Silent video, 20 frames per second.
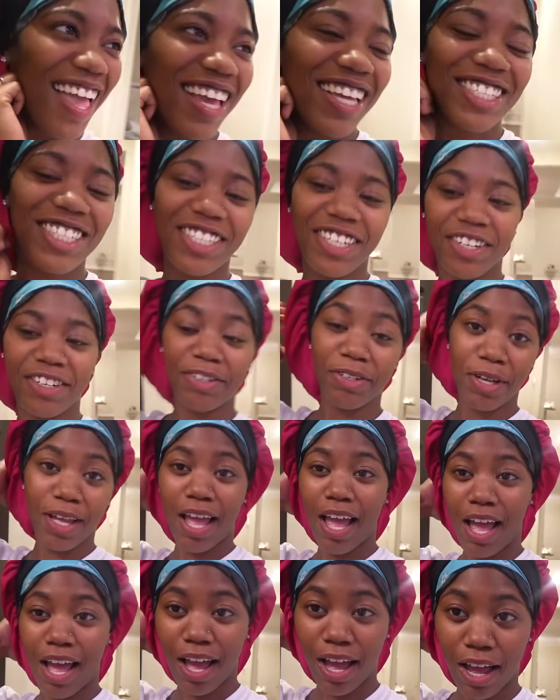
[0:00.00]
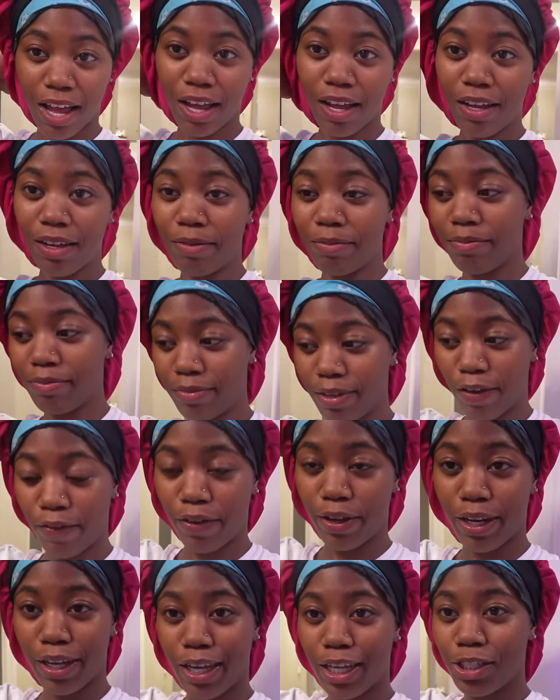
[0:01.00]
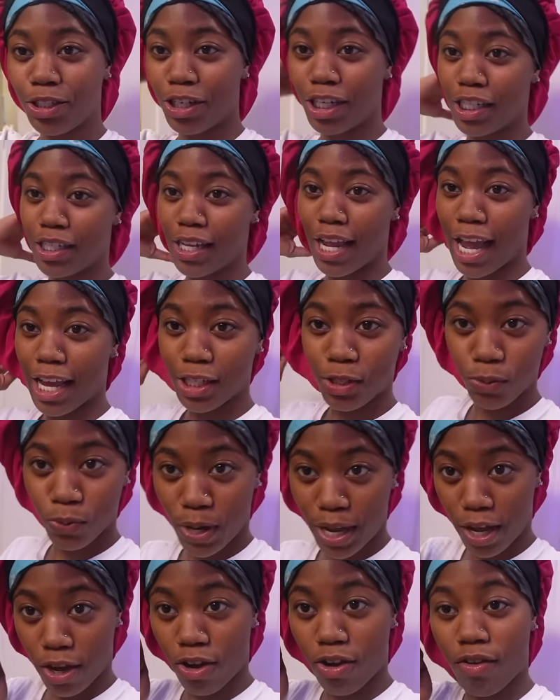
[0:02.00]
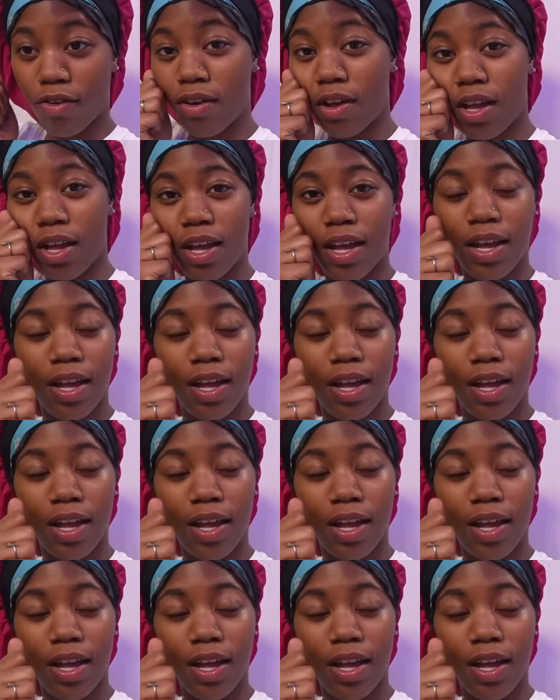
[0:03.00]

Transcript: So I'm finna get dressed as well.